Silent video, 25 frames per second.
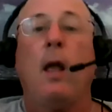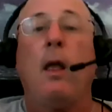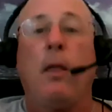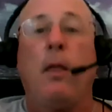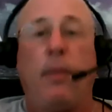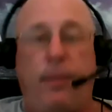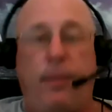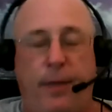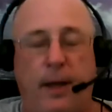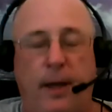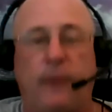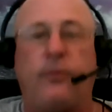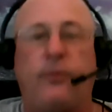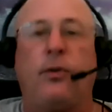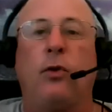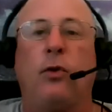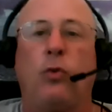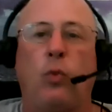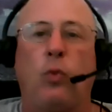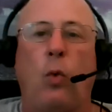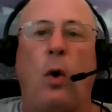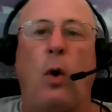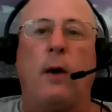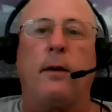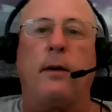This is
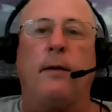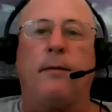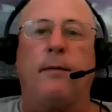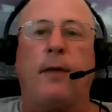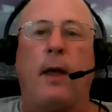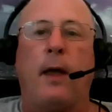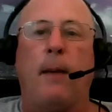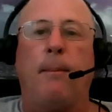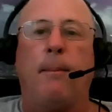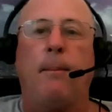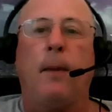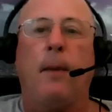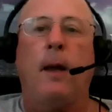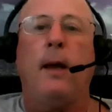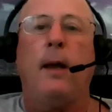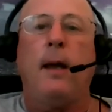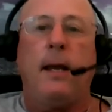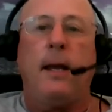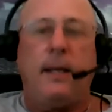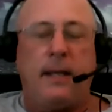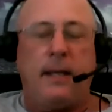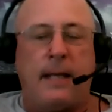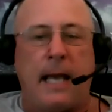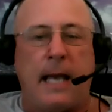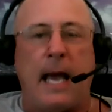one of them.
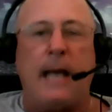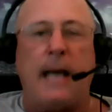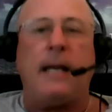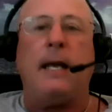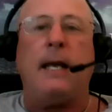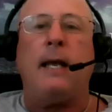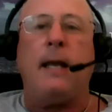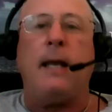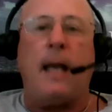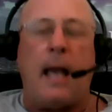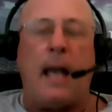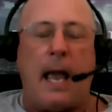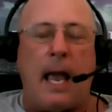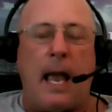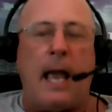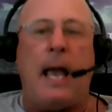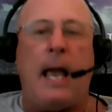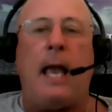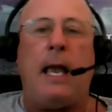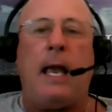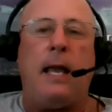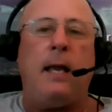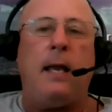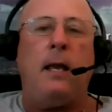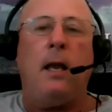Getting
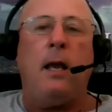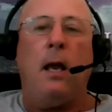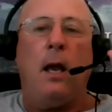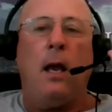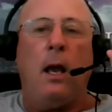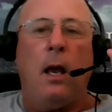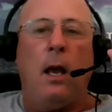a